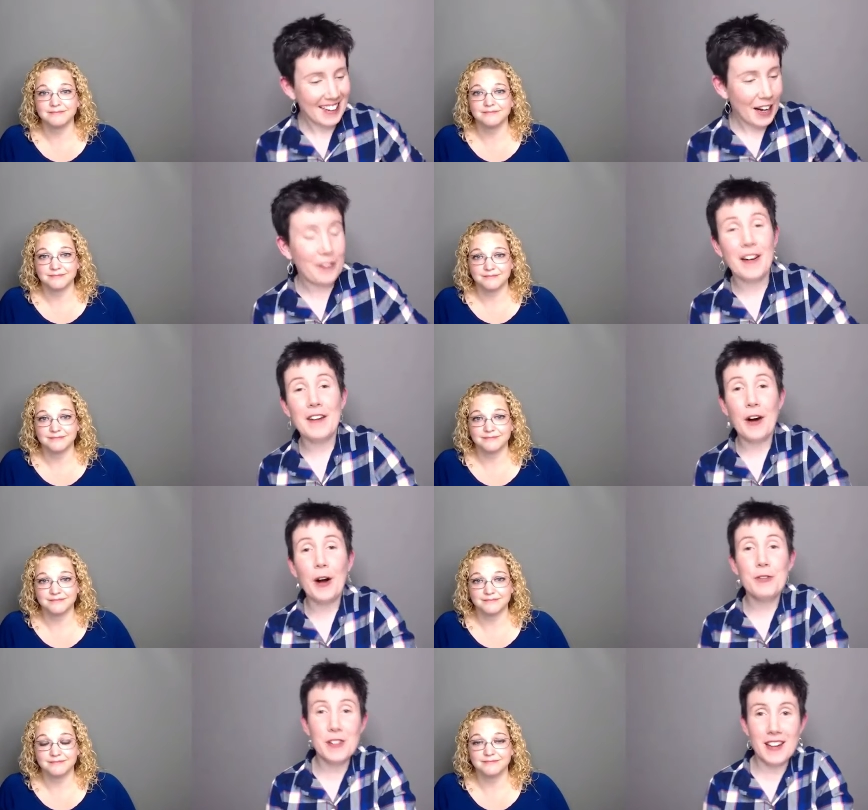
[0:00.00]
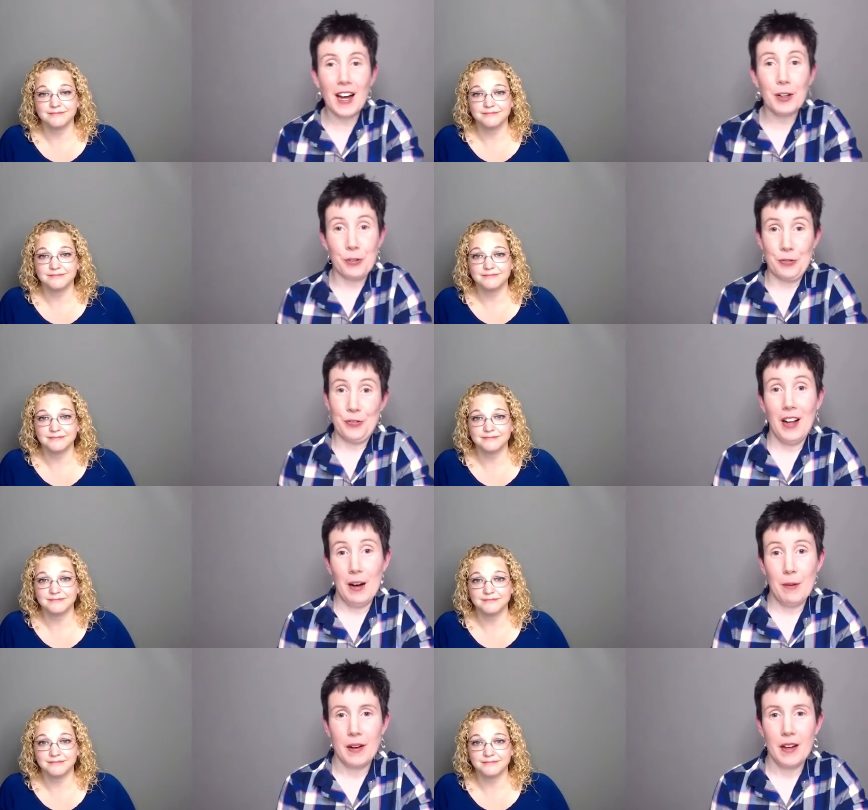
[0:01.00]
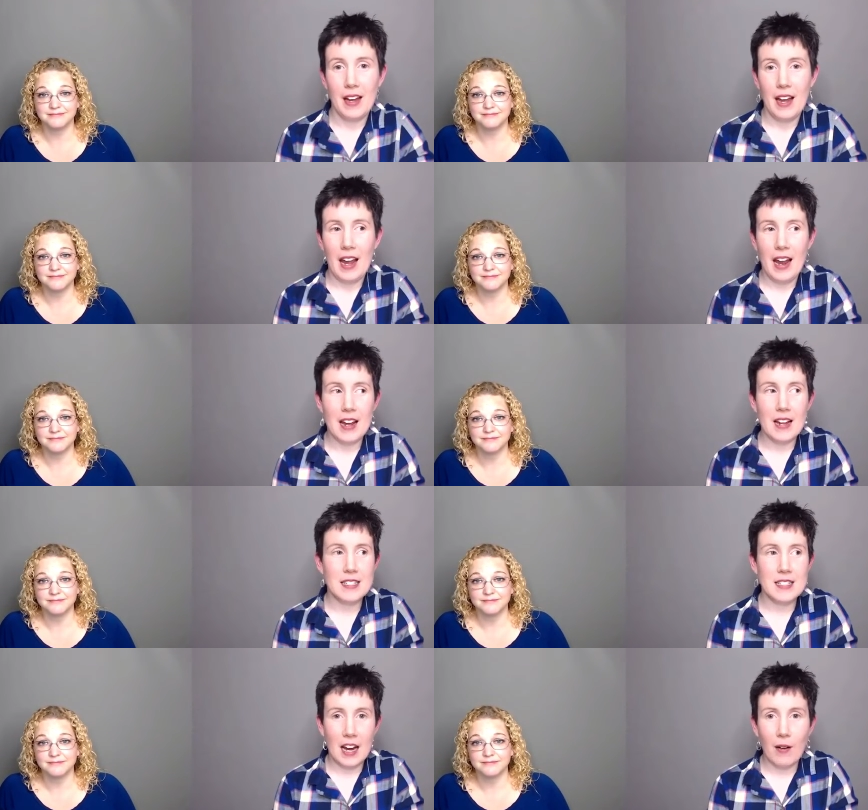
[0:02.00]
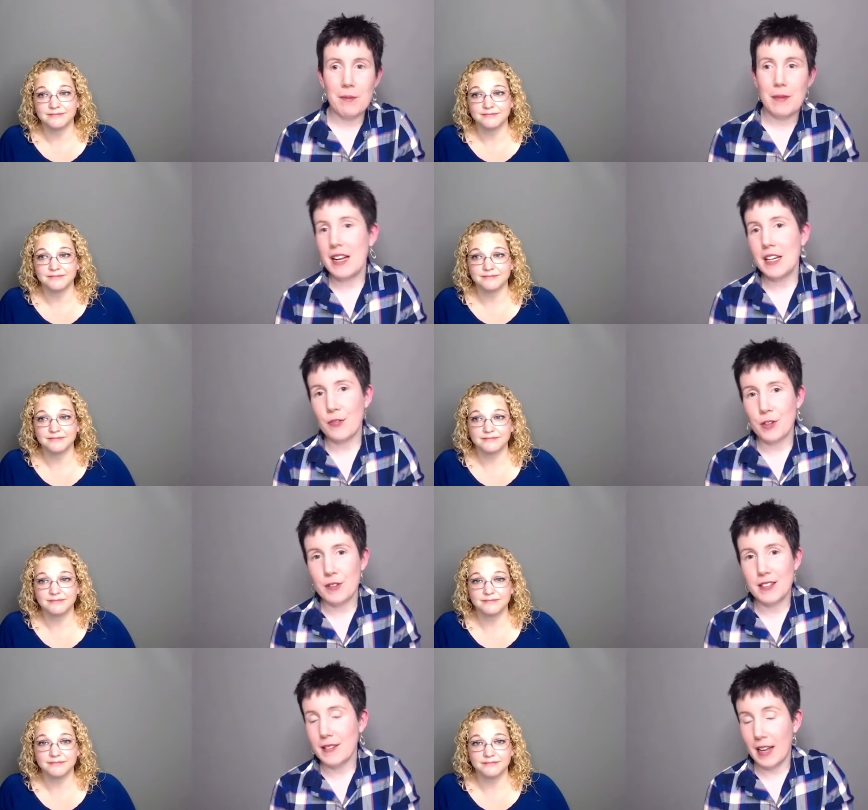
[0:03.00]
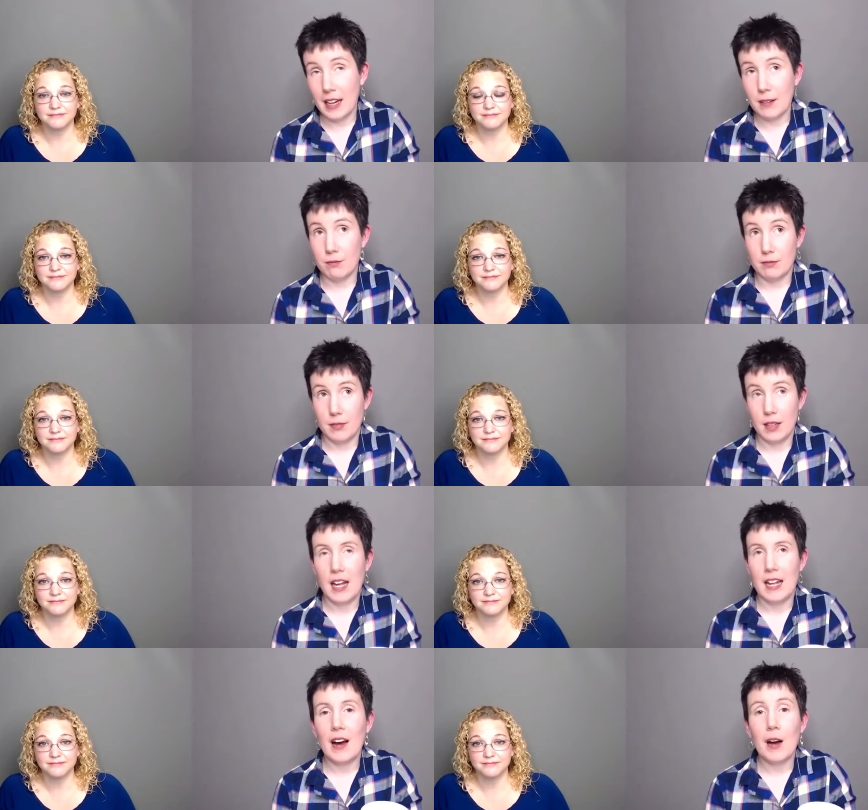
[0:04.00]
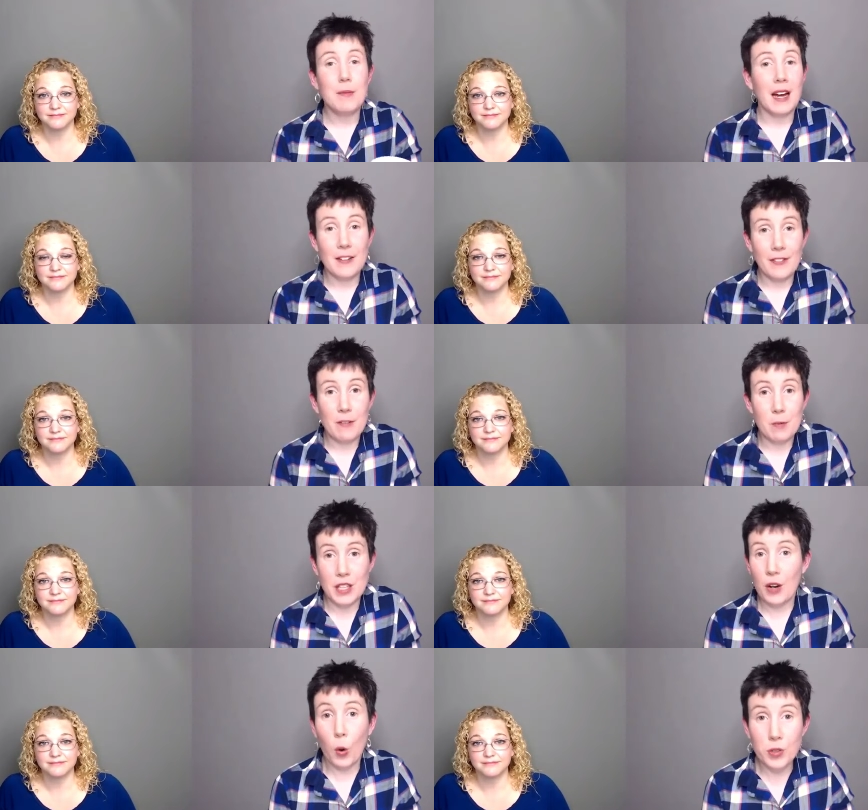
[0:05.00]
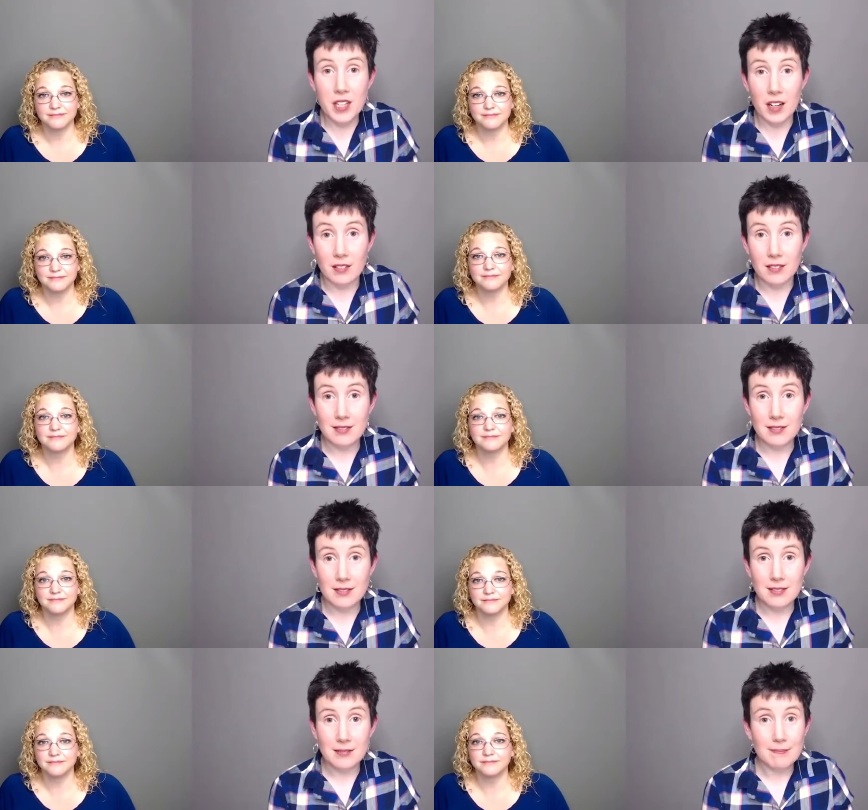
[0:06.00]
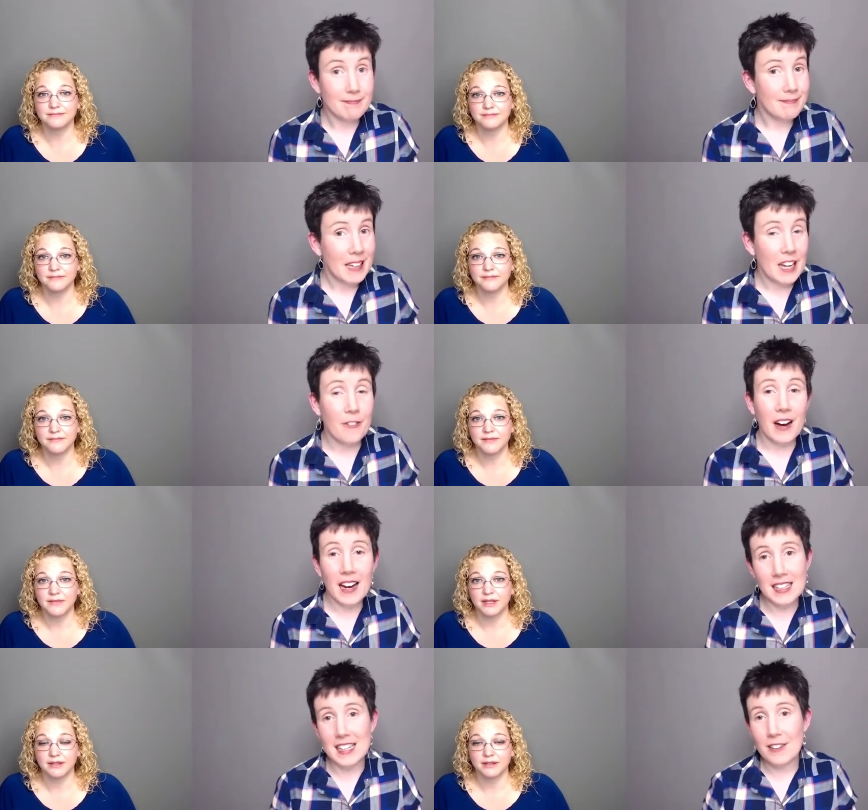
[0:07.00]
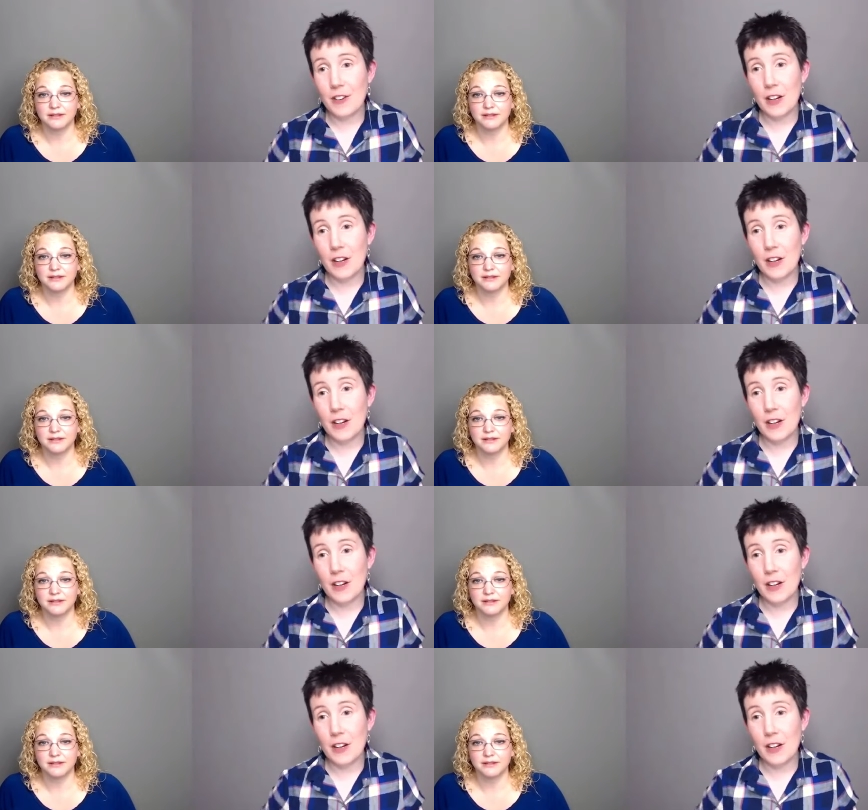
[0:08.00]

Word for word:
Speaker 1: a $500 flop. And now I'm 90 for, now I'm 95% wholesale. If I had given